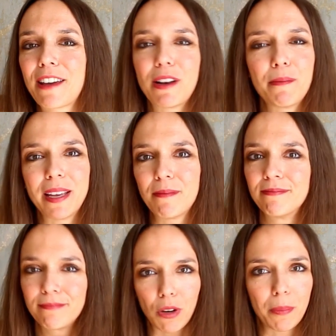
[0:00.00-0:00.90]
will be
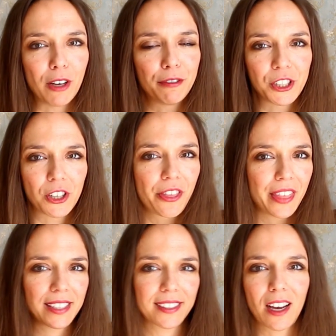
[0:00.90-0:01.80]
probably official
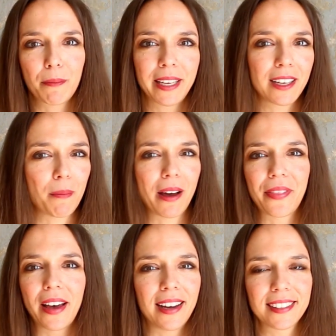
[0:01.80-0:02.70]
things coming about
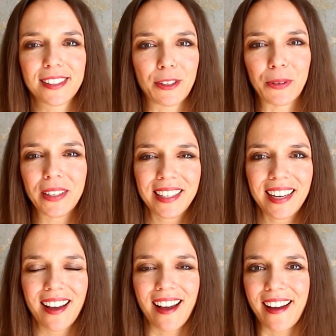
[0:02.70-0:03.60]
that. So
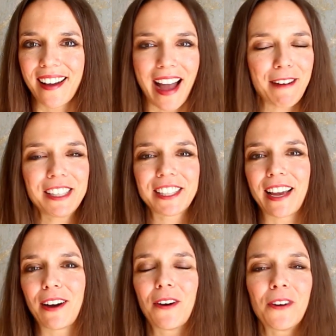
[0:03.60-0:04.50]
uh, I will
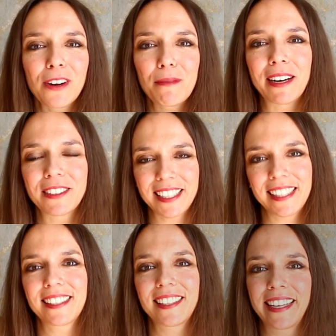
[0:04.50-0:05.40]
share all about
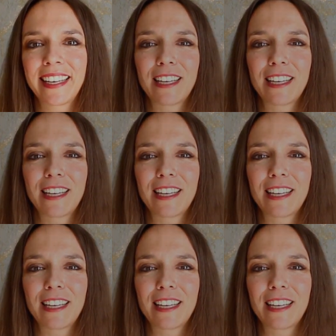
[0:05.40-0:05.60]
it in